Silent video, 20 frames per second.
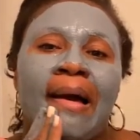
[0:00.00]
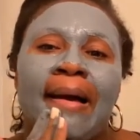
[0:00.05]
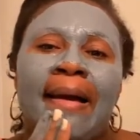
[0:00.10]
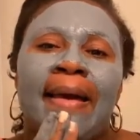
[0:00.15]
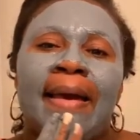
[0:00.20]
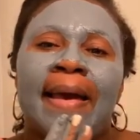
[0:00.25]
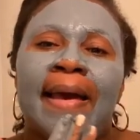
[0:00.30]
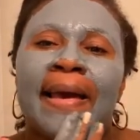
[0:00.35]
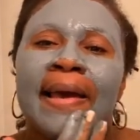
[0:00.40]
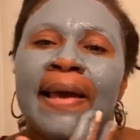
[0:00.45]

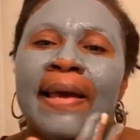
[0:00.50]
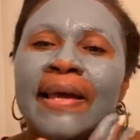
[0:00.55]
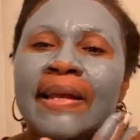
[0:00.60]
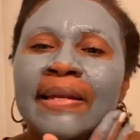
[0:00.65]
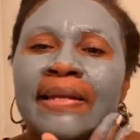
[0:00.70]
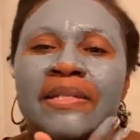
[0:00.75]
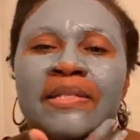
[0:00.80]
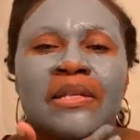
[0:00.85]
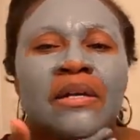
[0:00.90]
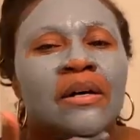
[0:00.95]
And
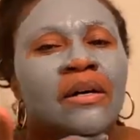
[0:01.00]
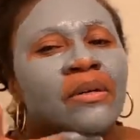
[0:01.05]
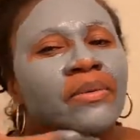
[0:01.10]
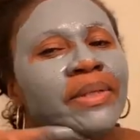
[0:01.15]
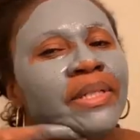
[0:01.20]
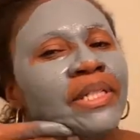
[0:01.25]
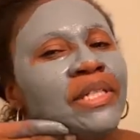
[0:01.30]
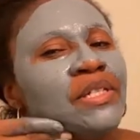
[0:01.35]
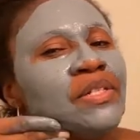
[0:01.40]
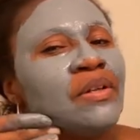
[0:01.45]
it's
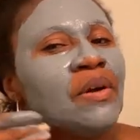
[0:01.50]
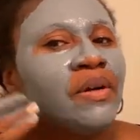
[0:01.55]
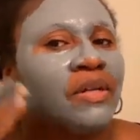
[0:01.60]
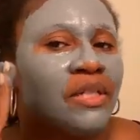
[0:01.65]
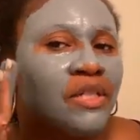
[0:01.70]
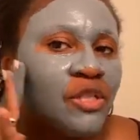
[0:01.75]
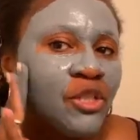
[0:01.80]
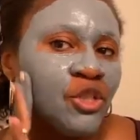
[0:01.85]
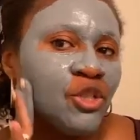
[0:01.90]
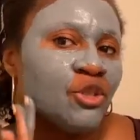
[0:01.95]
already
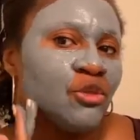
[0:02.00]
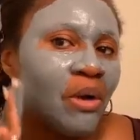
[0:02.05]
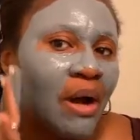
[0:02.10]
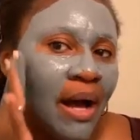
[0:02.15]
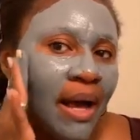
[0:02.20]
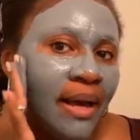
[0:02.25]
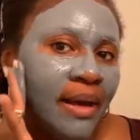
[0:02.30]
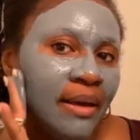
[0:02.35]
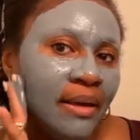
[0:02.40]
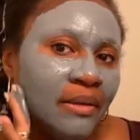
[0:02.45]
starting to
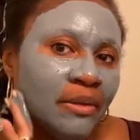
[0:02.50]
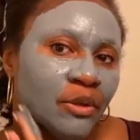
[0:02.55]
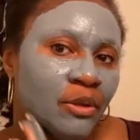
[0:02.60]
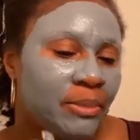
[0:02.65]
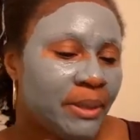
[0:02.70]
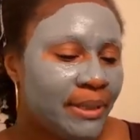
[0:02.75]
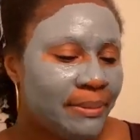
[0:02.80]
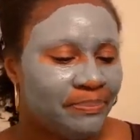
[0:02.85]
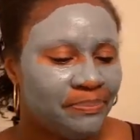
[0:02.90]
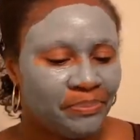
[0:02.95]
dry a little
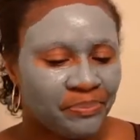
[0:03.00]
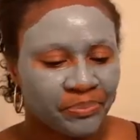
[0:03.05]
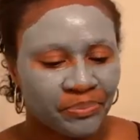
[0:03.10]
bit.